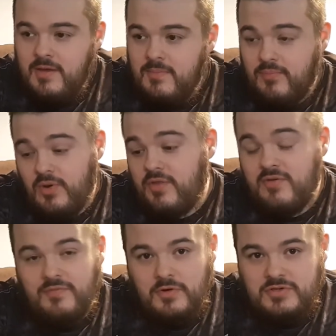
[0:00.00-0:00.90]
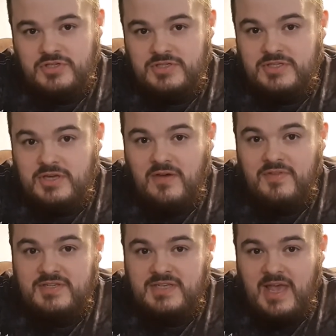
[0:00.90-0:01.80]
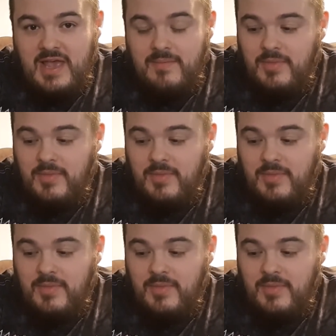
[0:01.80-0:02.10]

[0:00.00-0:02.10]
brother versions of this game,